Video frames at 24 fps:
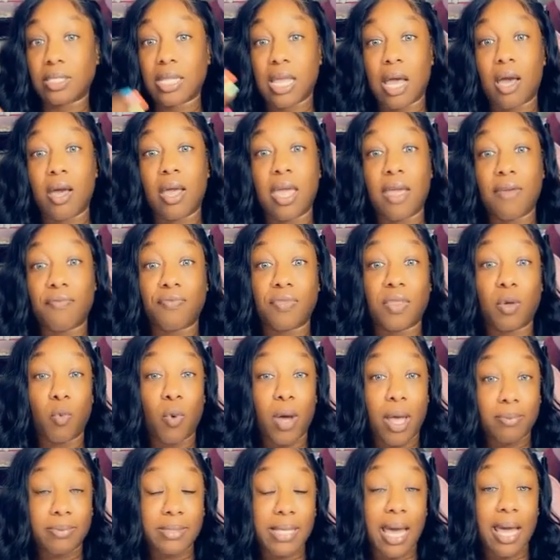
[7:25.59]
Now, if the
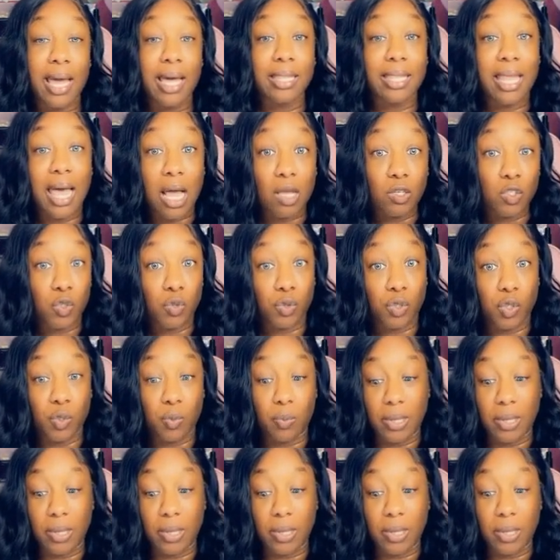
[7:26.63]
website allows you to,